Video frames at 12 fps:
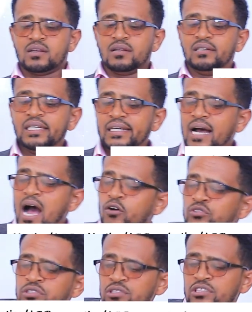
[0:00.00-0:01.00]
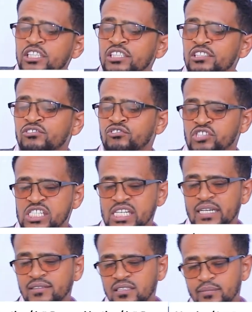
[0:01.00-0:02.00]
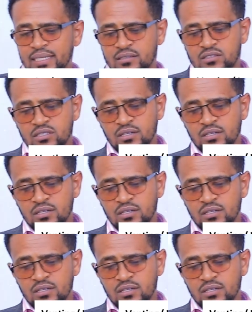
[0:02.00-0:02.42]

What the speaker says: and leak out in resentment,